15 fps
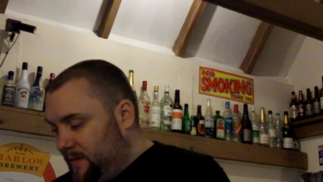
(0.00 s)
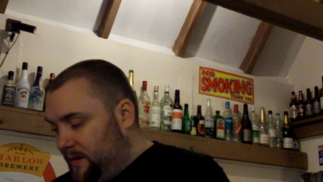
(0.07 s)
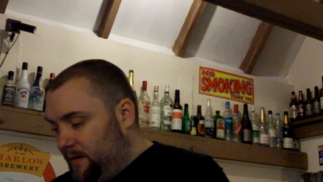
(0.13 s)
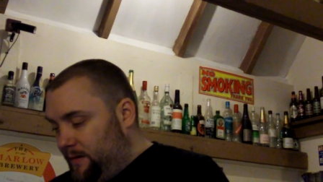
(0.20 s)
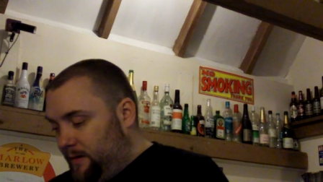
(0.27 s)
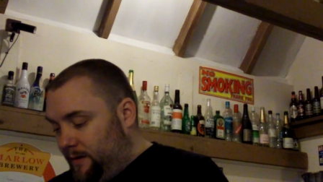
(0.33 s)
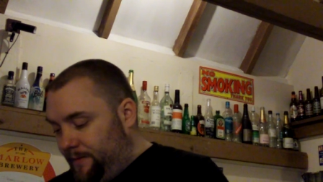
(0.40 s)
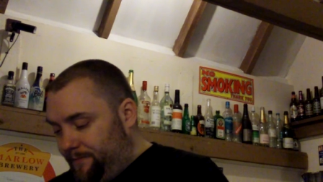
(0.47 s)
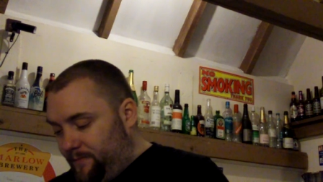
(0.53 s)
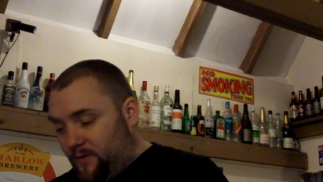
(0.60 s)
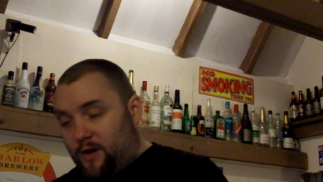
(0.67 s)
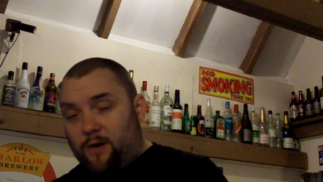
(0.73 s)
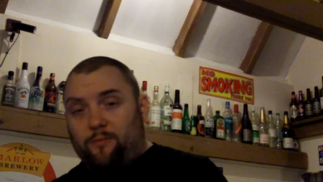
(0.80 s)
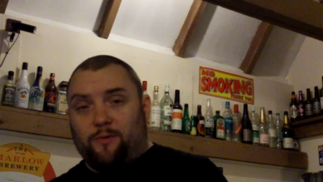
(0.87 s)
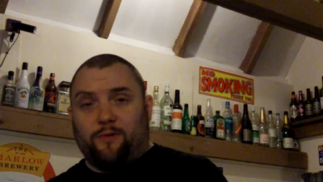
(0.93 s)
Alright, I
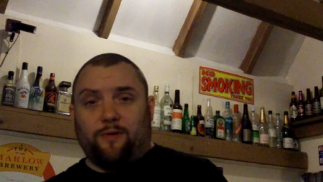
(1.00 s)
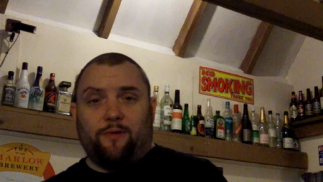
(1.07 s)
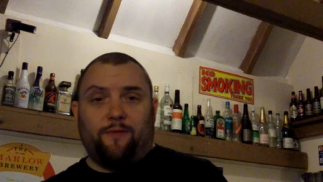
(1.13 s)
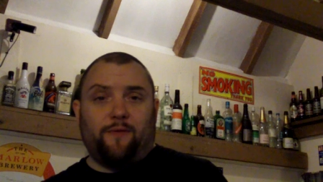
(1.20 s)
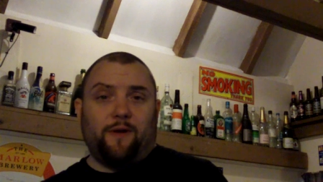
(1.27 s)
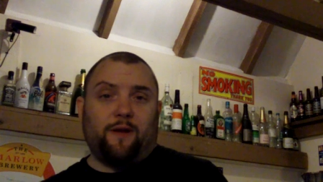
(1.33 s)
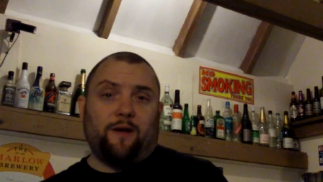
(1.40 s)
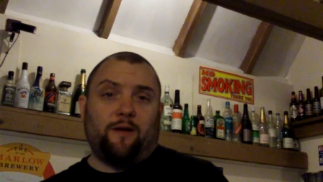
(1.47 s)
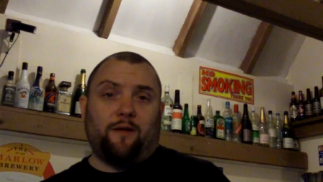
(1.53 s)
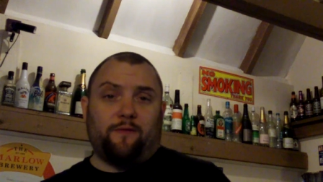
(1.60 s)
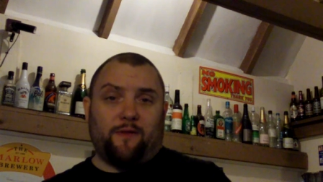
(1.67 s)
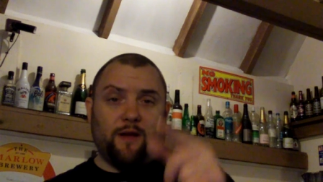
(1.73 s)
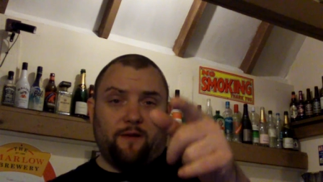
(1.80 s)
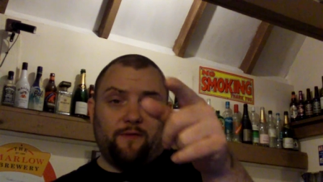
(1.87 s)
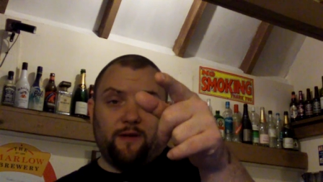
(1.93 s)
hope you enjoyed the video. Don't
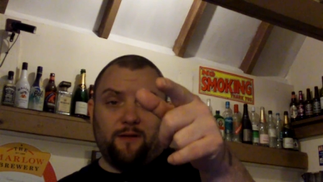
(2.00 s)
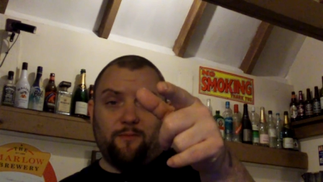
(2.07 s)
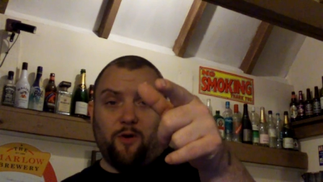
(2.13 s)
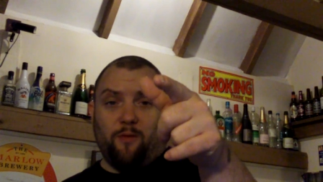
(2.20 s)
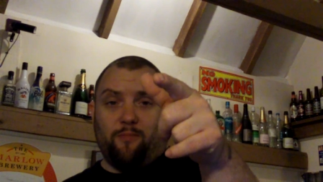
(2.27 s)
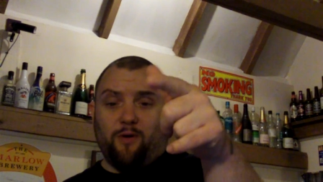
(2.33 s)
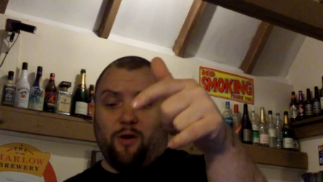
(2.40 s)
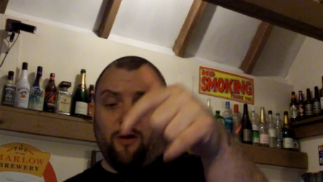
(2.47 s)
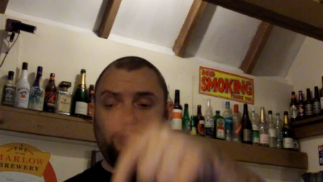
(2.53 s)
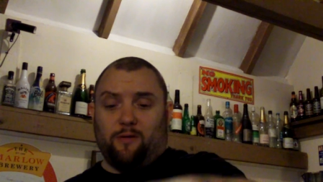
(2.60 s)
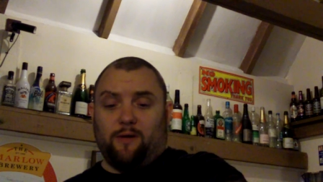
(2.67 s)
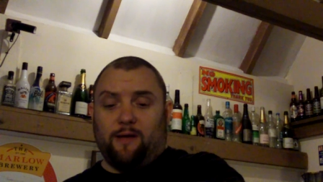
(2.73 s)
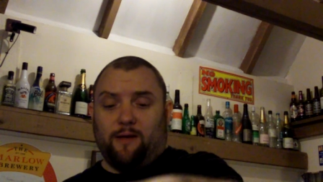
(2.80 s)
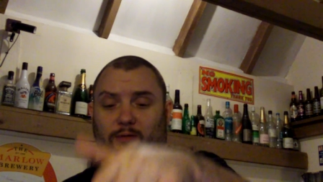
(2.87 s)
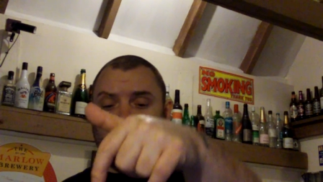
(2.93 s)
forget to visit my blog, the
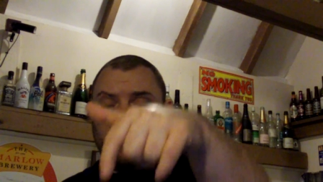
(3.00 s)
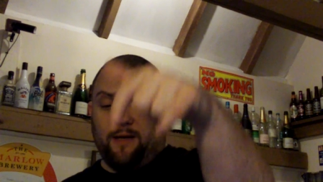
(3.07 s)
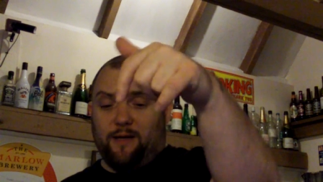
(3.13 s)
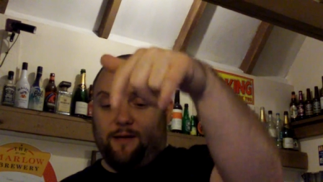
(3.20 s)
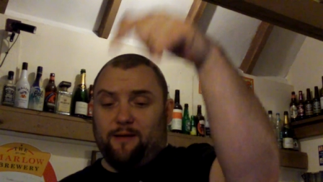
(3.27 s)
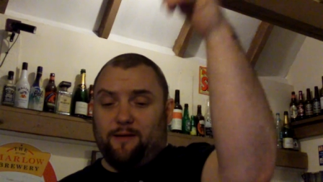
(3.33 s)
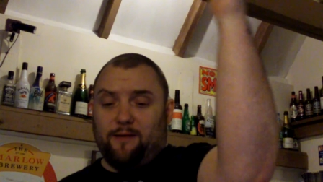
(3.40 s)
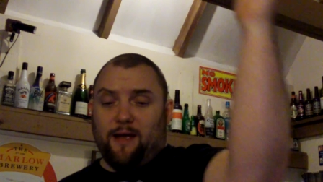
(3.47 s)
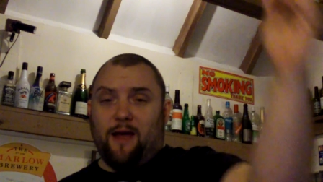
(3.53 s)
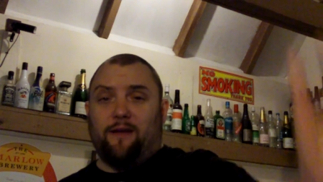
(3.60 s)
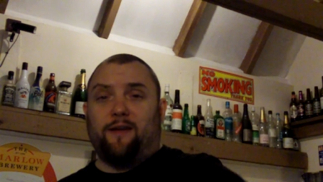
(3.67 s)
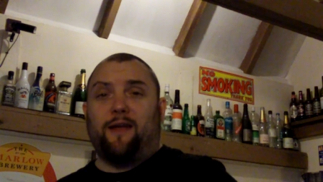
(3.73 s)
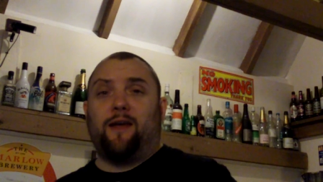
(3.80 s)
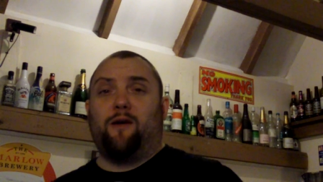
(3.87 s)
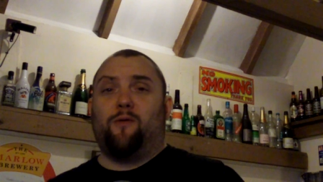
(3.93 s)
link will be down
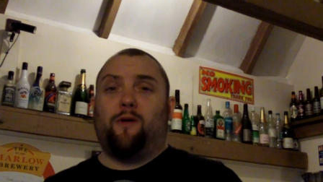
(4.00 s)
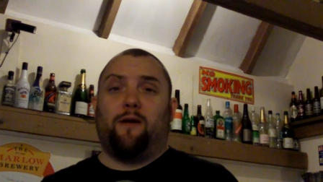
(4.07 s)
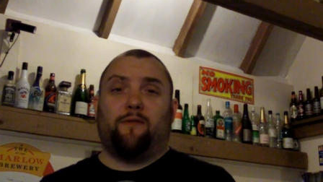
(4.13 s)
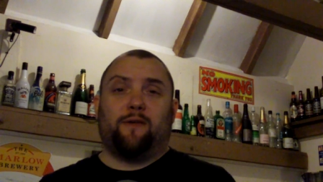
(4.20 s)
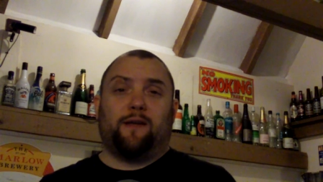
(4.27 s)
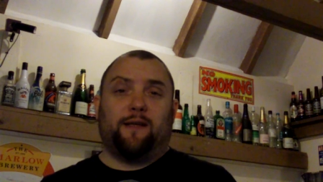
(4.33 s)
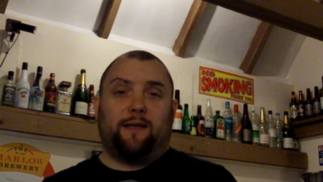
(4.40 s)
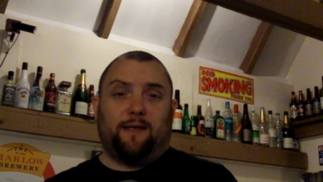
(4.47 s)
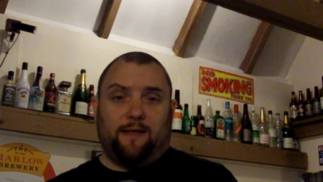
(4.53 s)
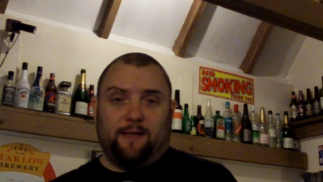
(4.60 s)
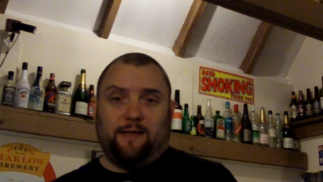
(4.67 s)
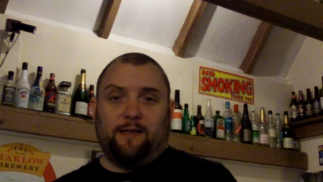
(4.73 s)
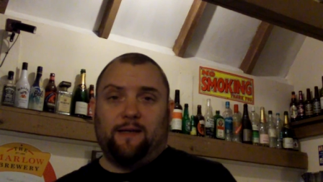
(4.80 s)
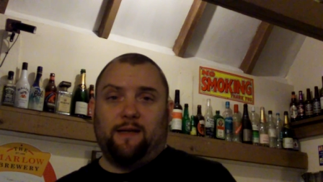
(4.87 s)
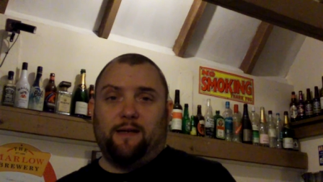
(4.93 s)
there, wherever it is.
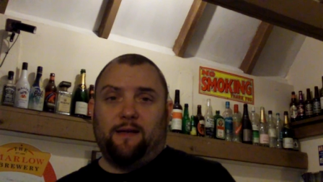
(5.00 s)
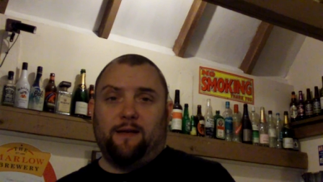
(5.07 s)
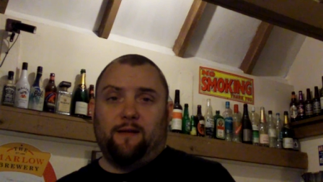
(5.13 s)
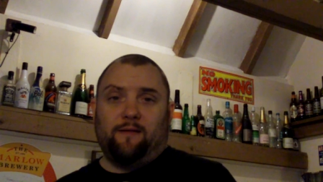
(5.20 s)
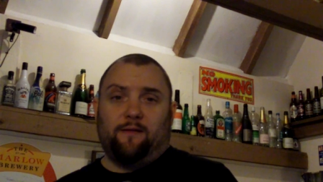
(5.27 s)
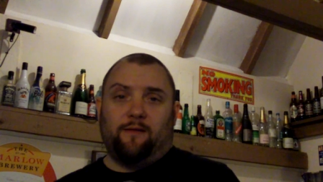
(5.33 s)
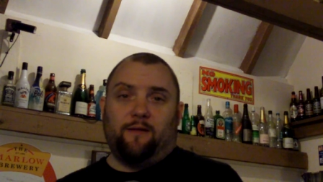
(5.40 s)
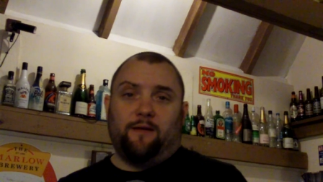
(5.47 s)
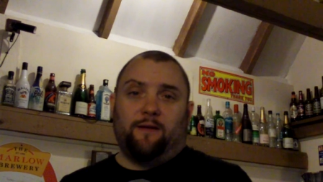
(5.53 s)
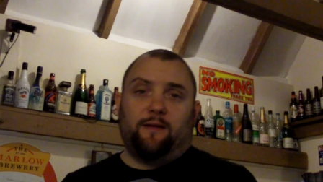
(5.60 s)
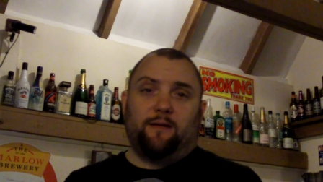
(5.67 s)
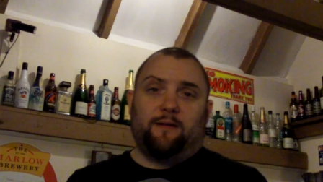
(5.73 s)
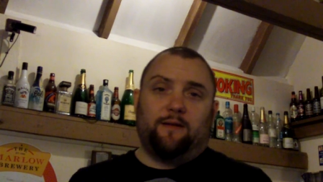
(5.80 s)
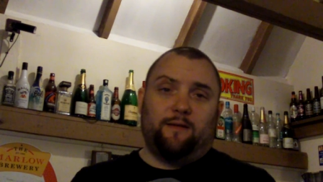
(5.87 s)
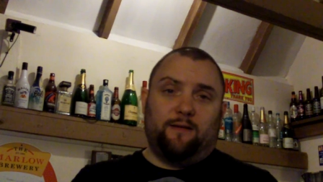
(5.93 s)
Alright,
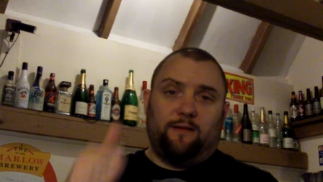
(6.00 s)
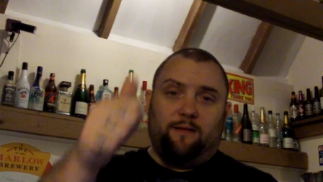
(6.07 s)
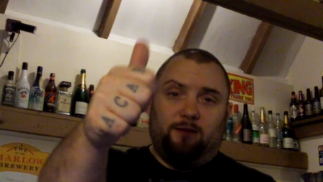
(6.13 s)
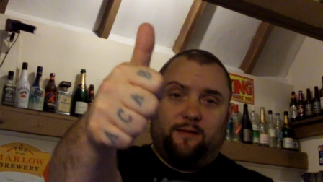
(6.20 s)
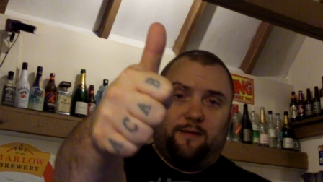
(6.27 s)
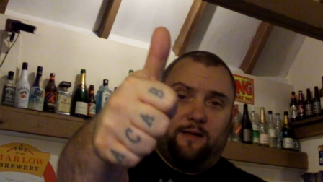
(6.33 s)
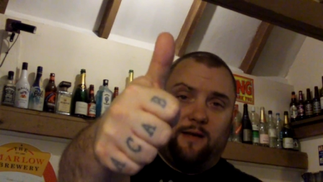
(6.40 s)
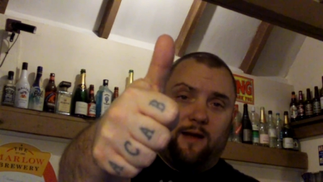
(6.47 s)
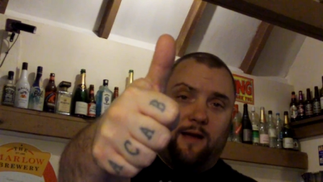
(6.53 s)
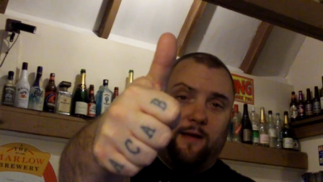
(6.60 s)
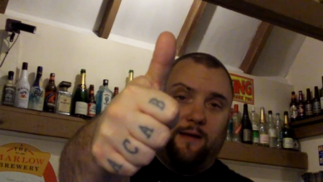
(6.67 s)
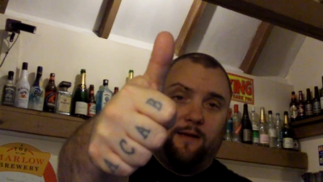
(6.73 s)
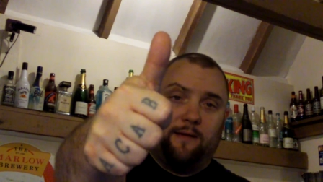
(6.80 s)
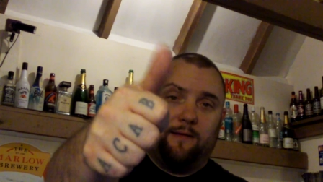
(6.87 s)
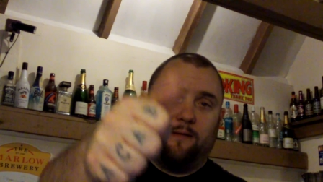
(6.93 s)
see you later.